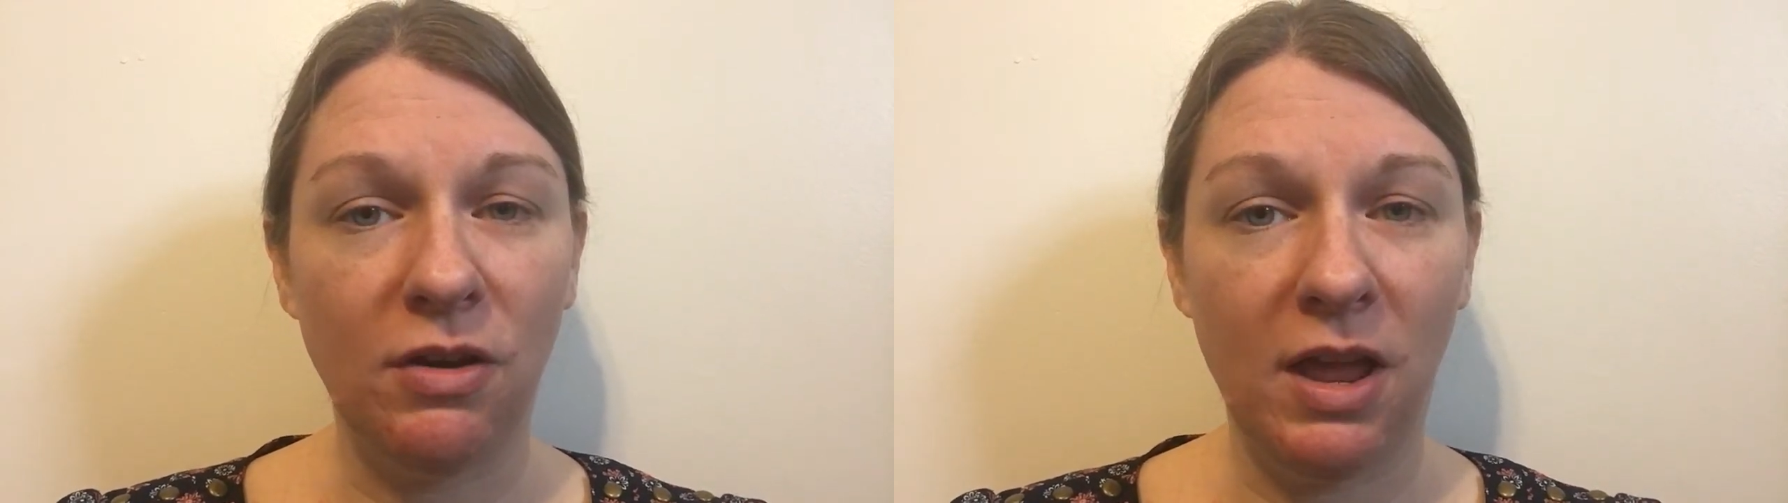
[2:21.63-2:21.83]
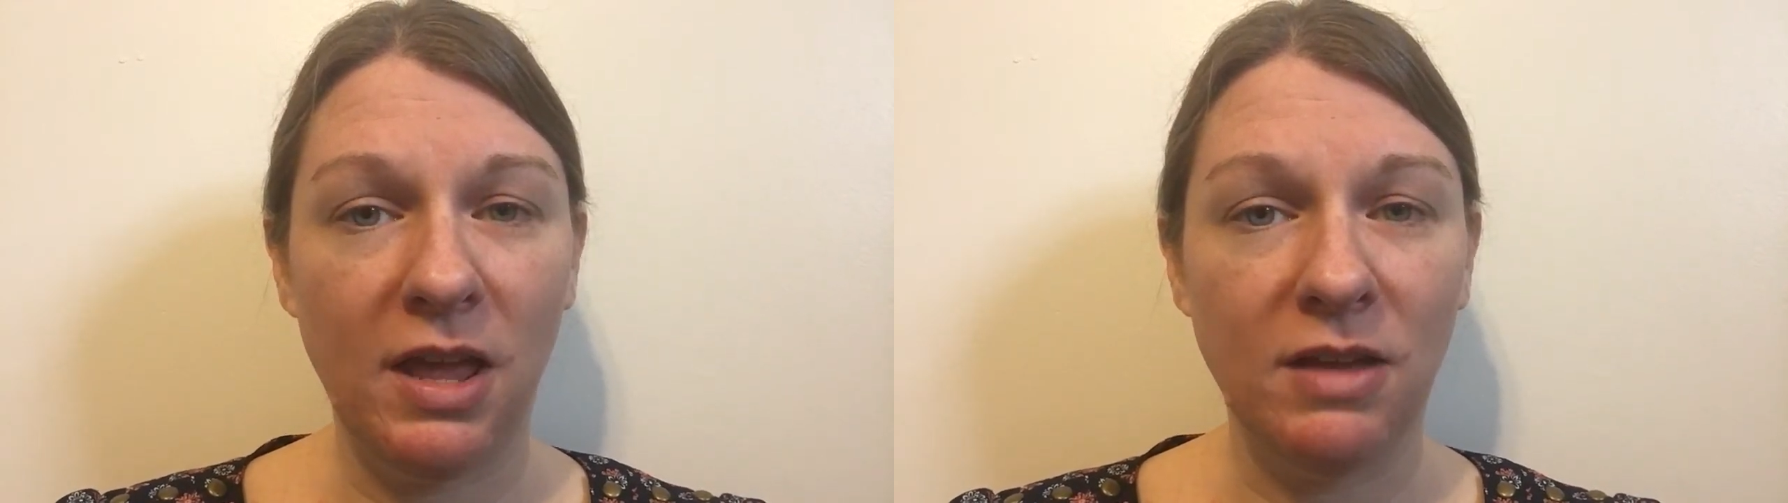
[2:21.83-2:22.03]

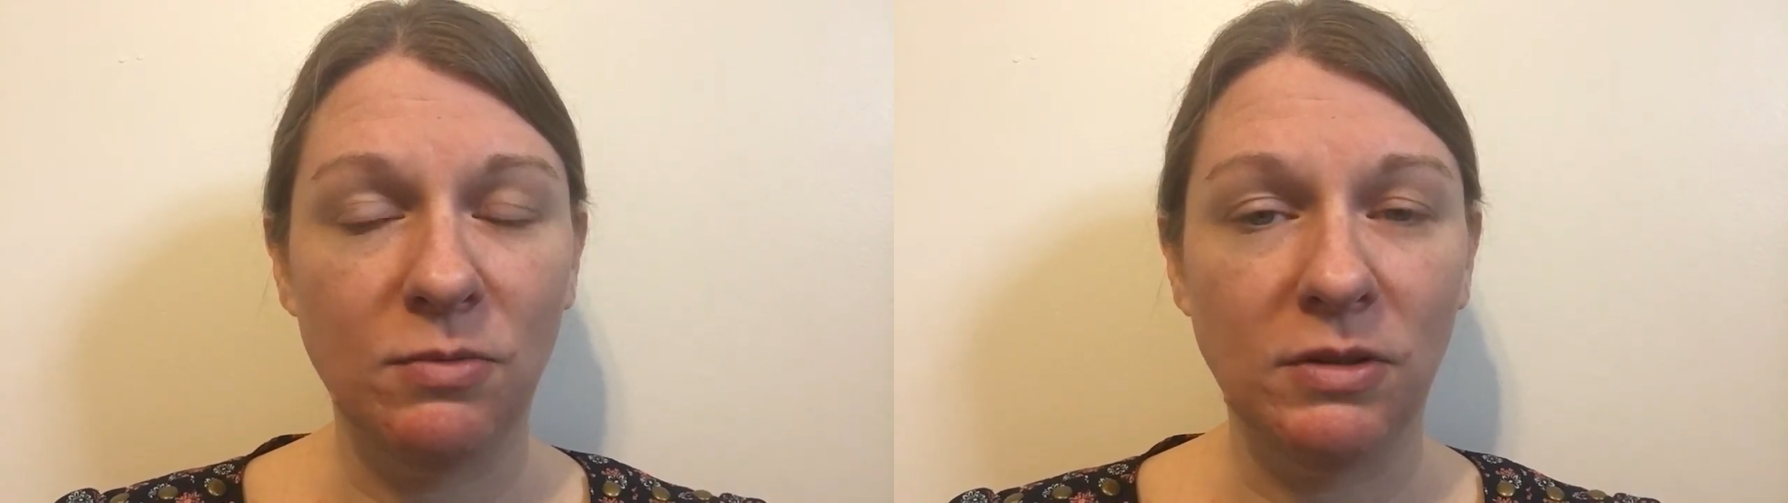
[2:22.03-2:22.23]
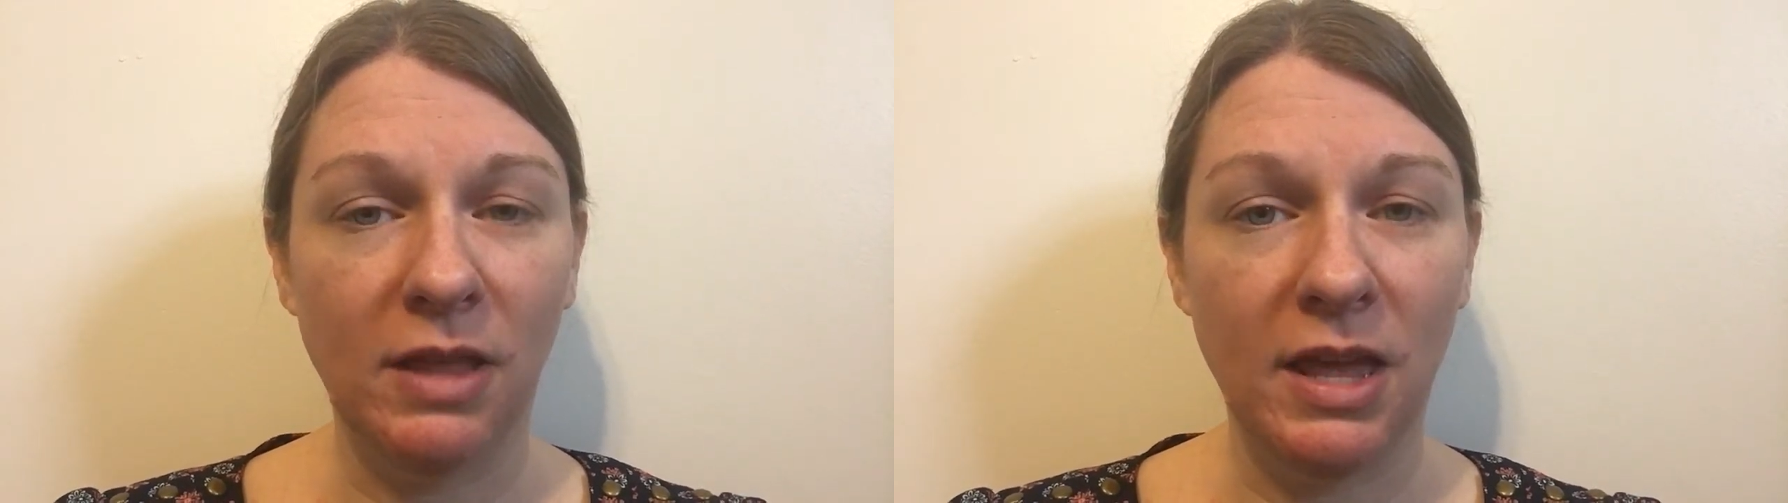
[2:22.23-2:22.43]
egg
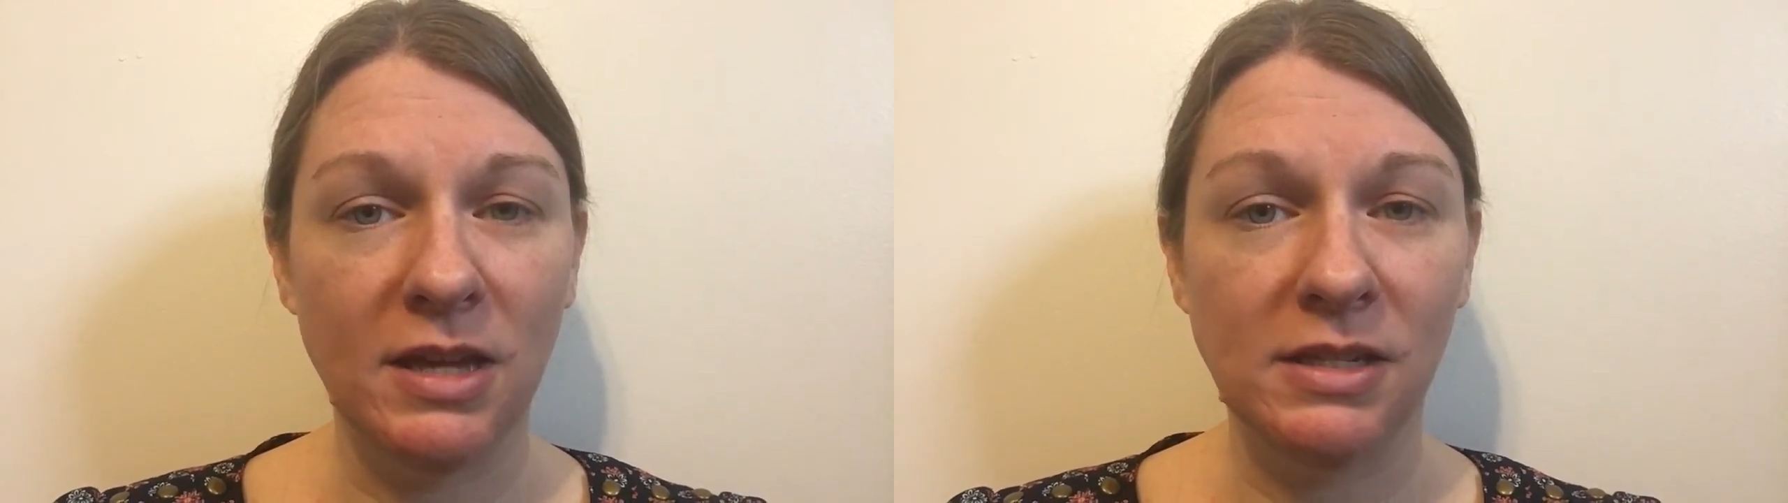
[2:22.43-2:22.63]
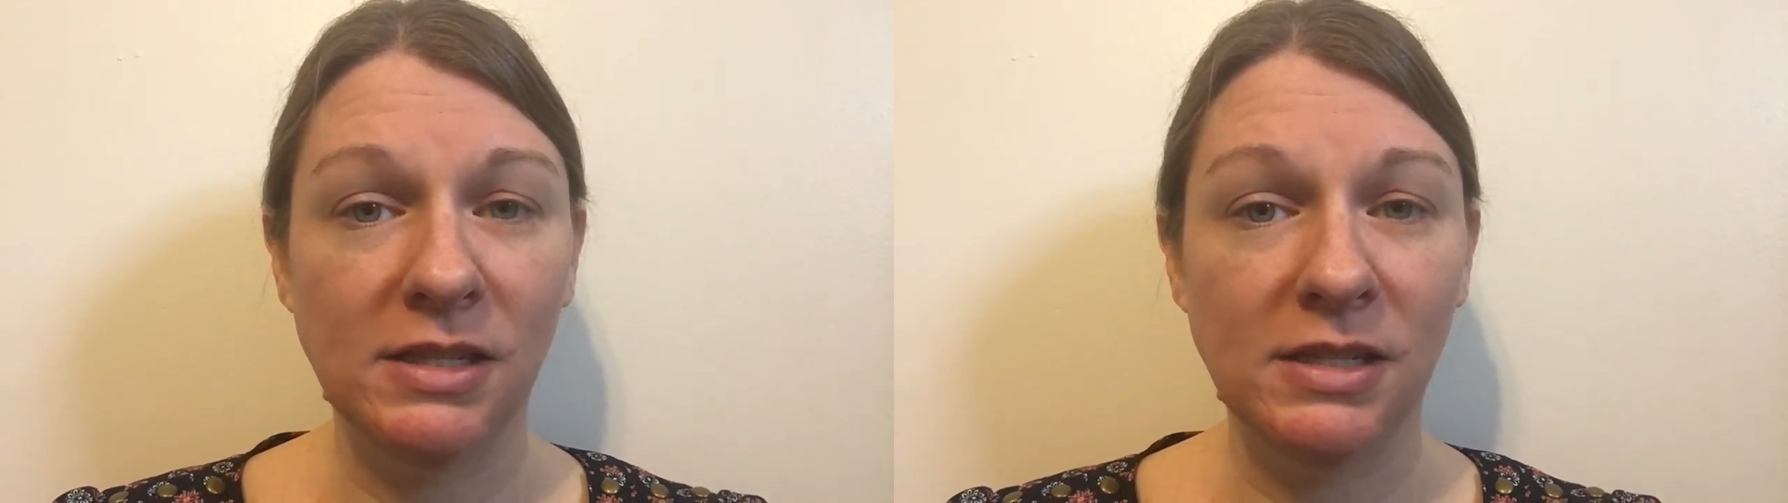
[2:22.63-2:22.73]
will land